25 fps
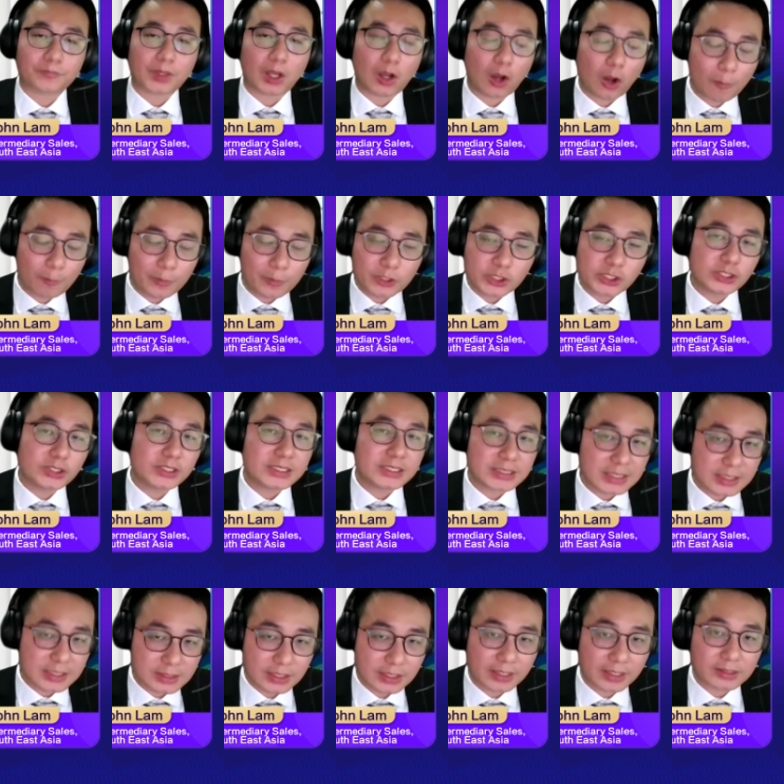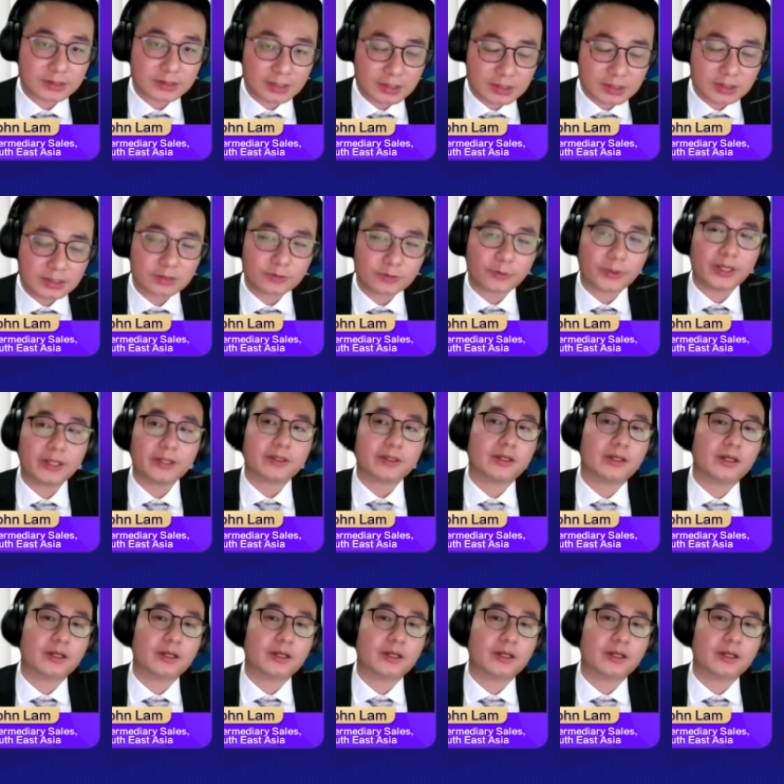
opportunities exist, right?